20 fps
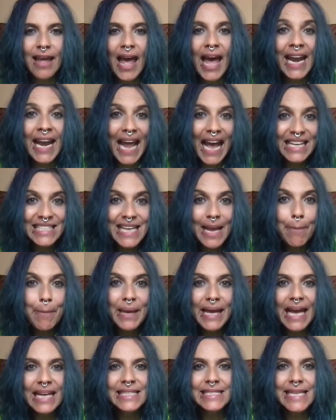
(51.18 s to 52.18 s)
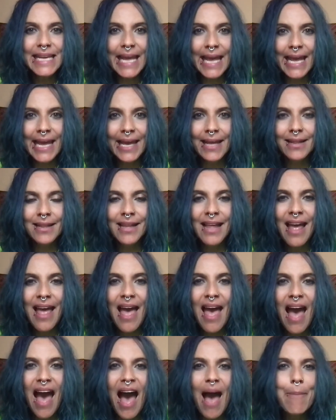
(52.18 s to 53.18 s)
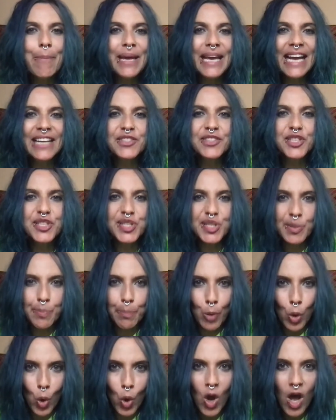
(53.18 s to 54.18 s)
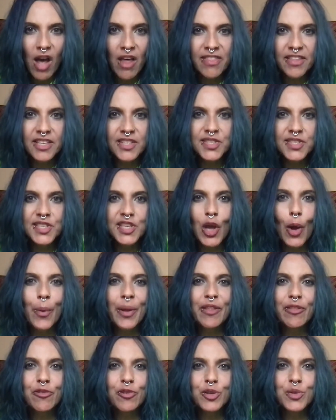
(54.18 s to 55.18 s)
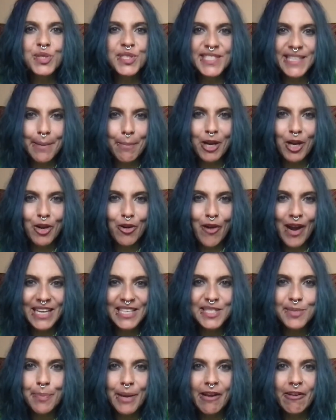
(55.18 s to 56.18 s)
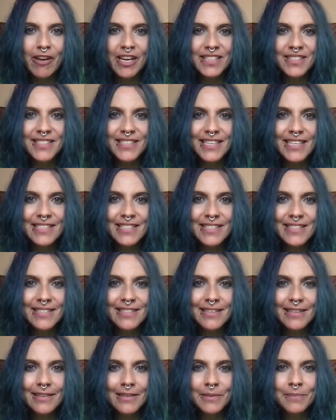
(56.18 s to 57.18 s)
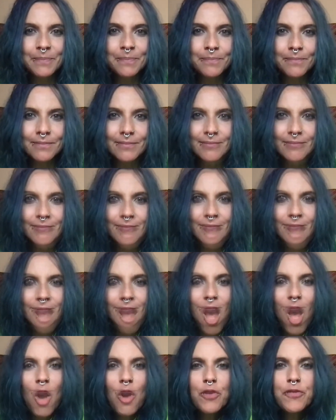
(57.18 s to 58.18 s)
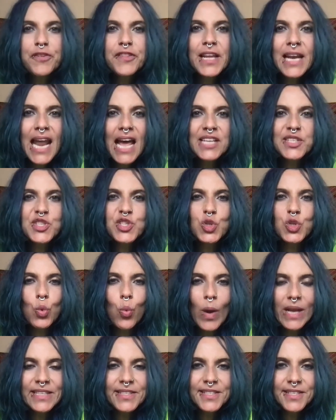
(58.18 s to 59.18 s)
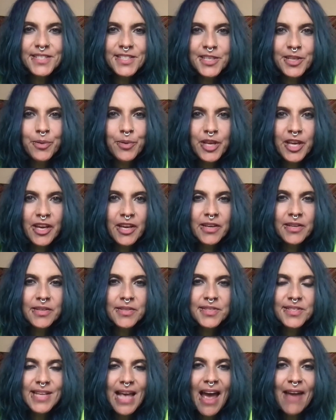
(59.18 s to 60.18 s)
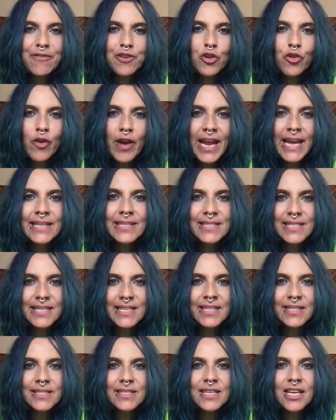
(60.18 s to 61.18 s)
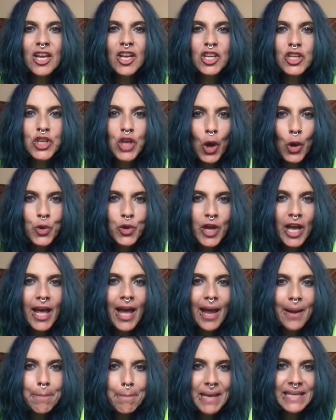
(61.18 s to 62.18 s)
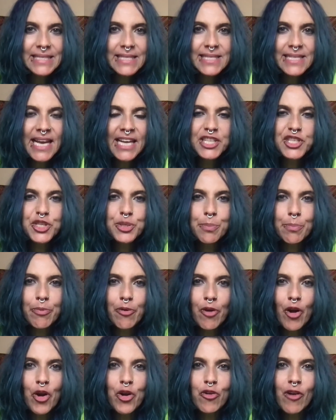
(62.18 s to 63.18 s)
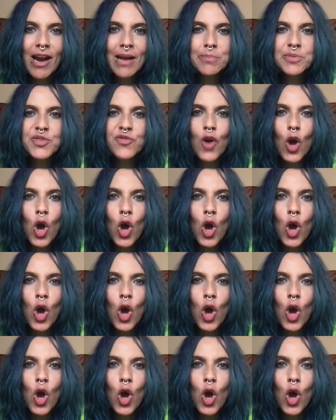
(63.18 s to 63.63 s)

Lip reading: And as I began to heal, I began to support others going through similar experiences. Over the last 22 years, I've created yoga and meditation programs for